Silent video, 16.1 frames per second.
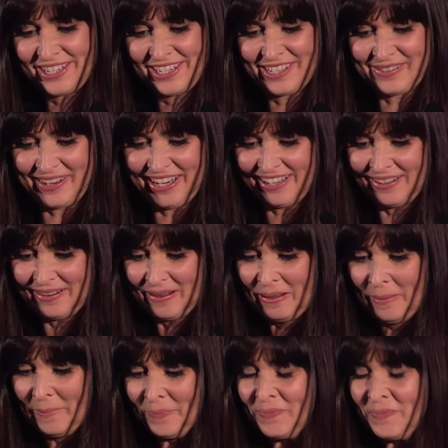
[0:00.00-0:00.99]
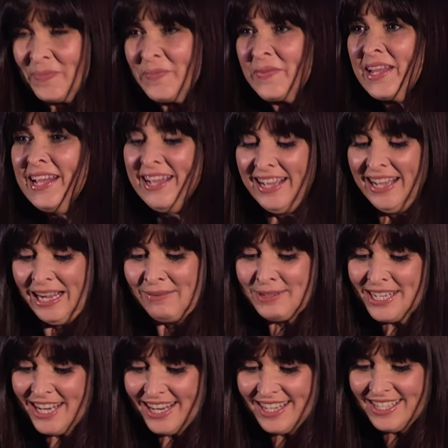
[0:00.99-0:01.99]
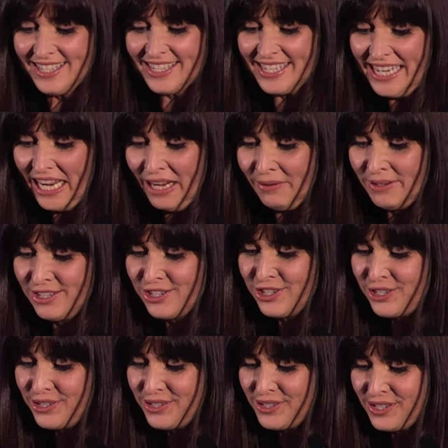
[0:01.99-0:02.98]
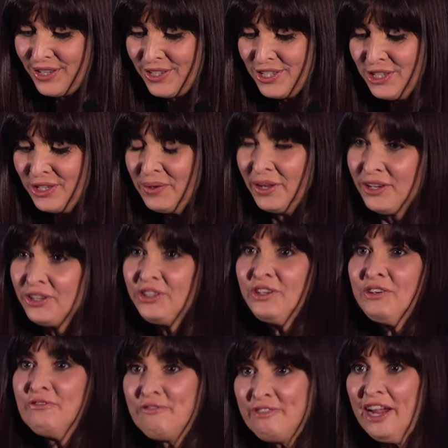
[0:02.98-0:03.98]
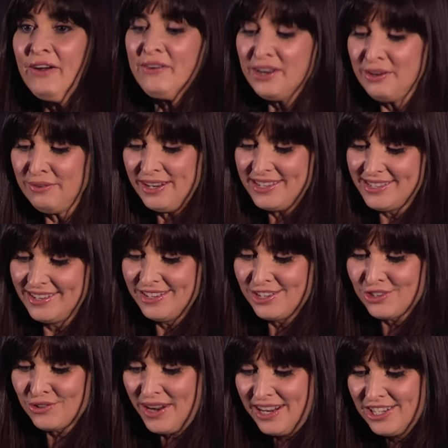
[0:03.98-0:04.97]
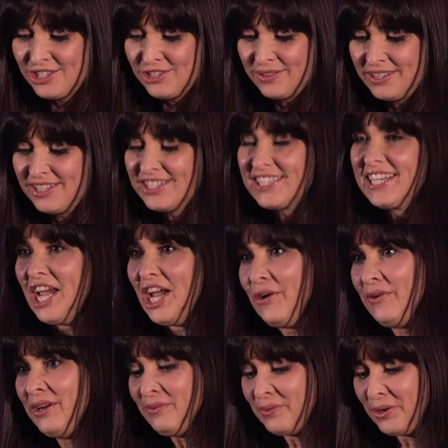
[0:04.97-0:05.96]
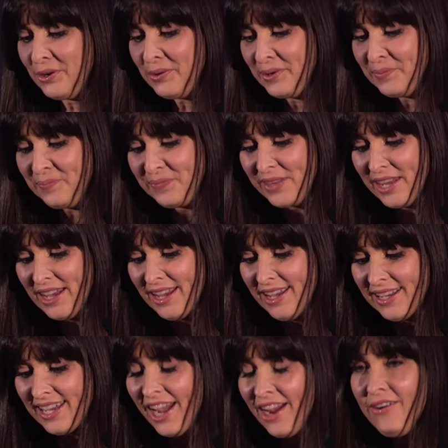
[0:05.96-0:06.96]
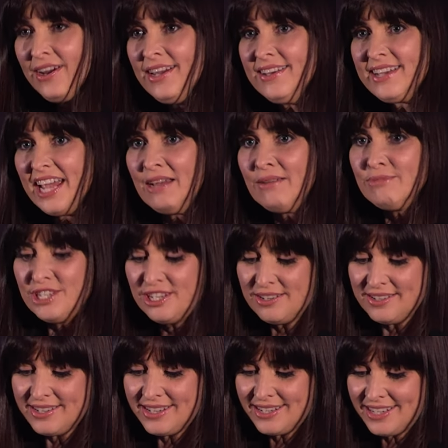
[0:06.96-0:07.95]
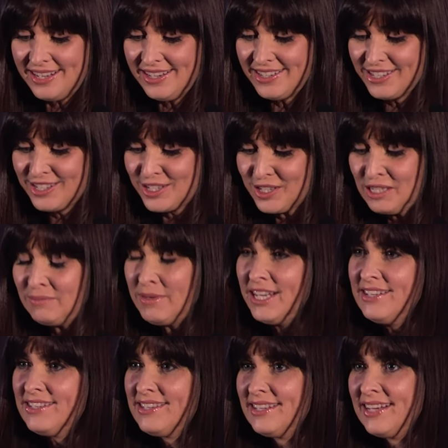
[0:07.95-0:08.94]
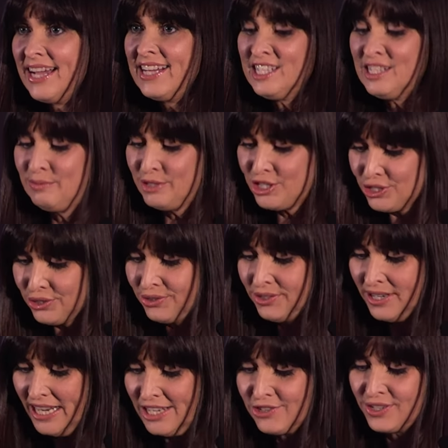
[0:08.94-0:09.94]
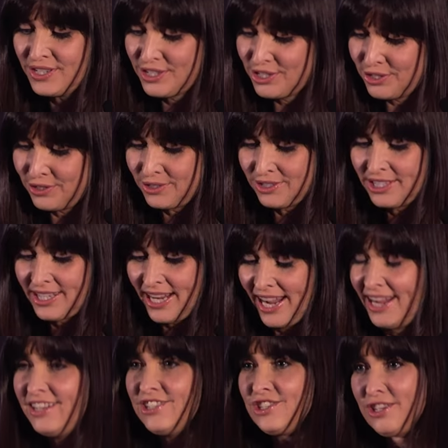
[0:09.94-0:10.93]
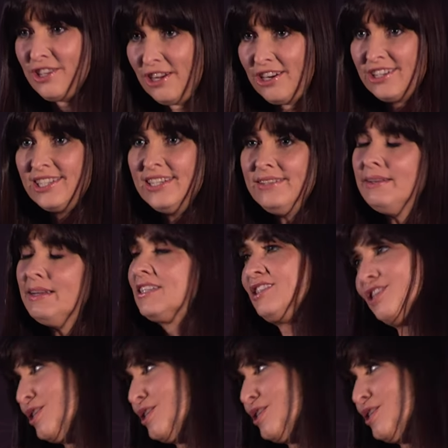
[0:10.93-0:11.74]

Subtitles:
Israel. I'm delighted to now introduce you to another very recent graduate, Kerrie Rowen. Kerrie came to UCD to study medicine as a mature entry student aged 30, and she